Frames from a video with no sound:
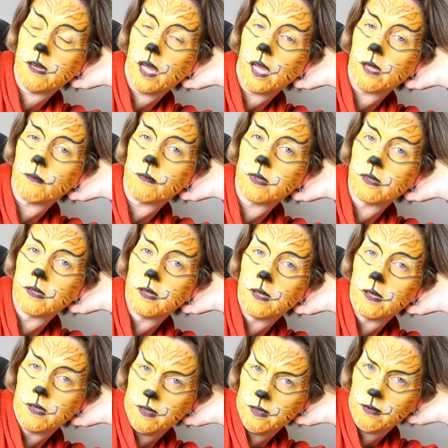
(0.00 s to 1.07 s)
names.
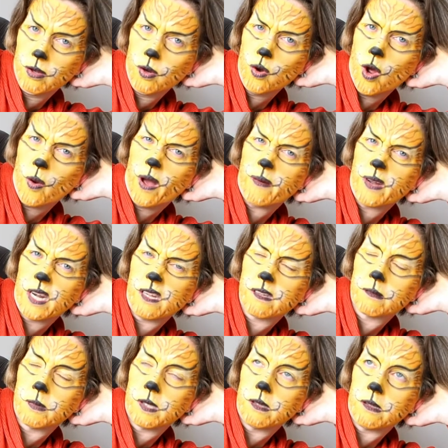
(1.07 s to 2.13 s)
You know how it is.
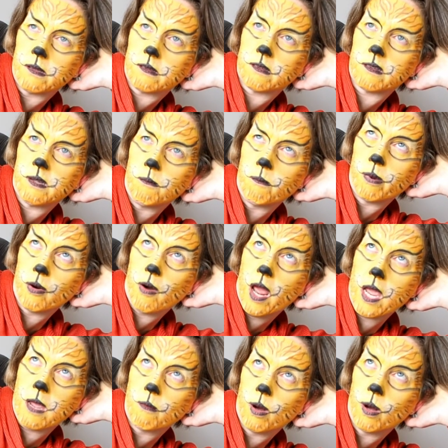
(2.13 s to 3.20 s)
I mean, there's Simba
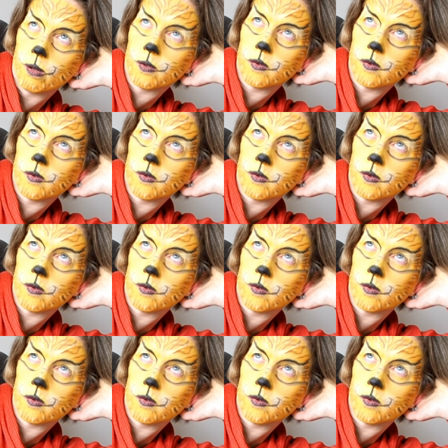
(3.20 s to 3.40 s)
Amos,